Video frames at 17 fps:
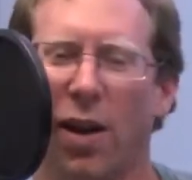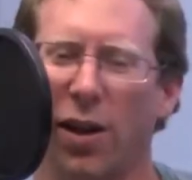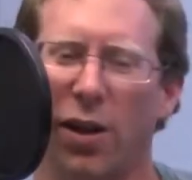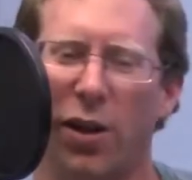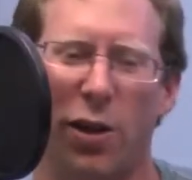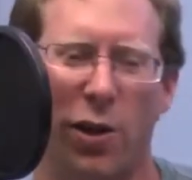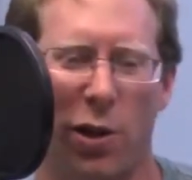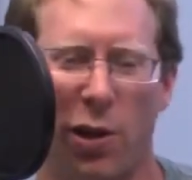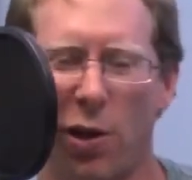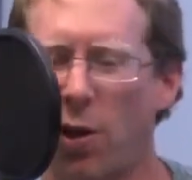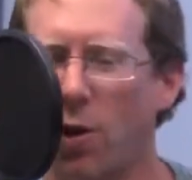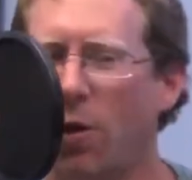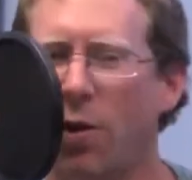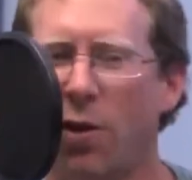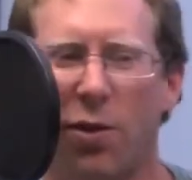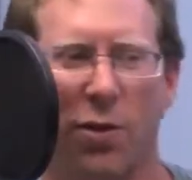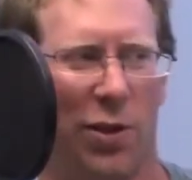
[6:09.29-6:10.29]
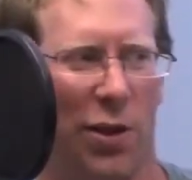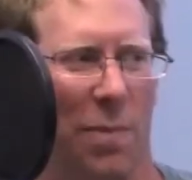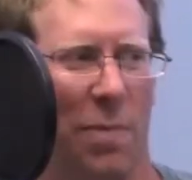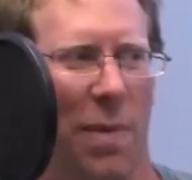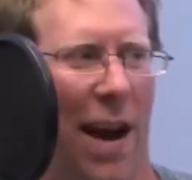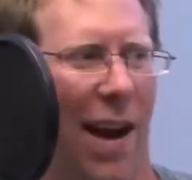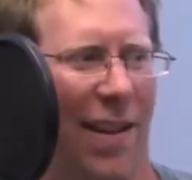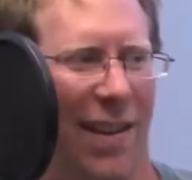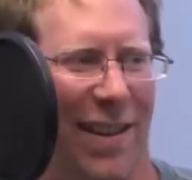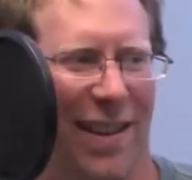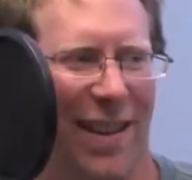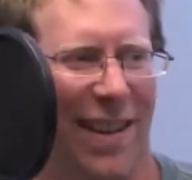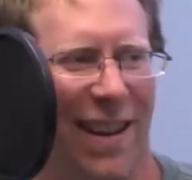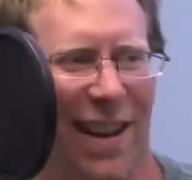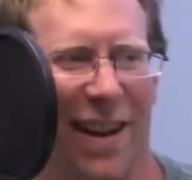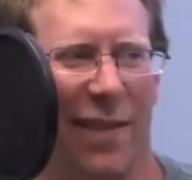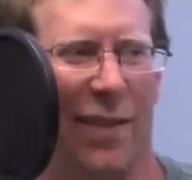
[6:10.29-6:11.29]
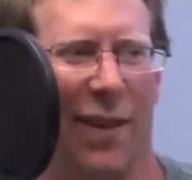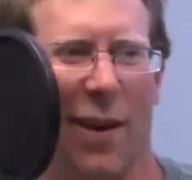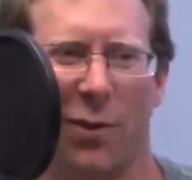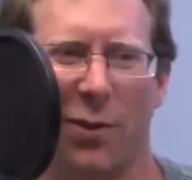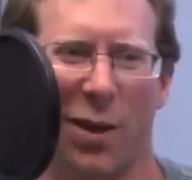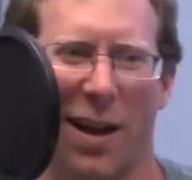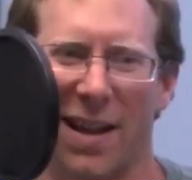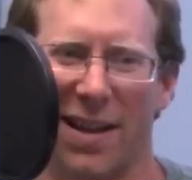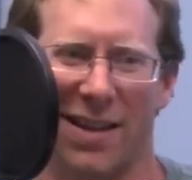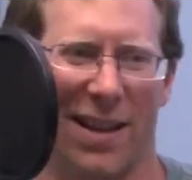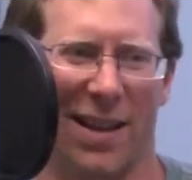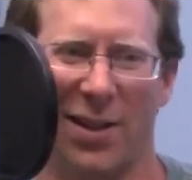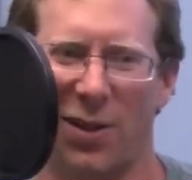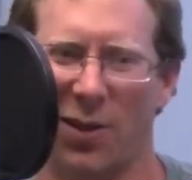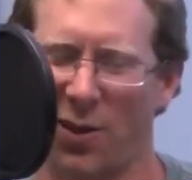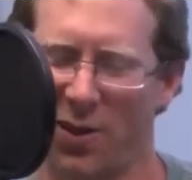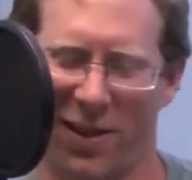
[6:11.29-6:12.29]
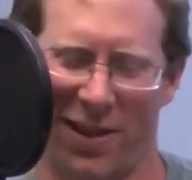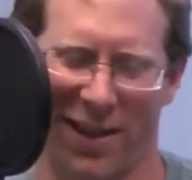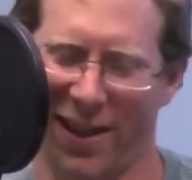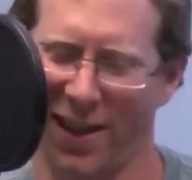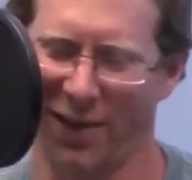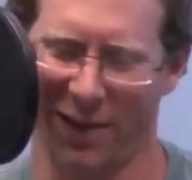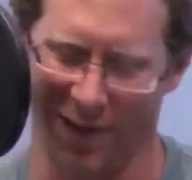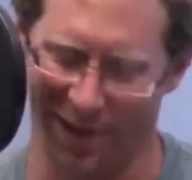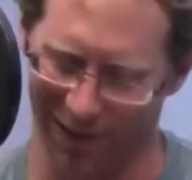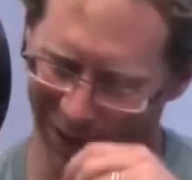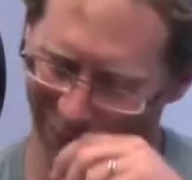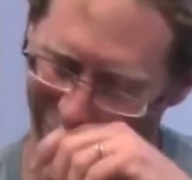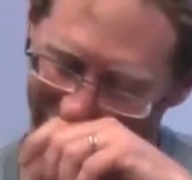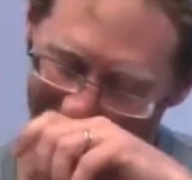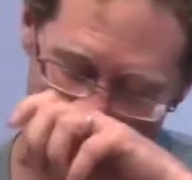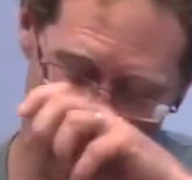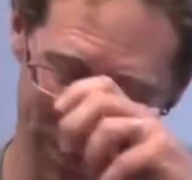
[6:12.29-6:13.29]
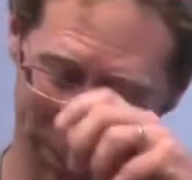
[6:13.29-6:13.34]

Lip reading: a huge amount of transistors to get rid of those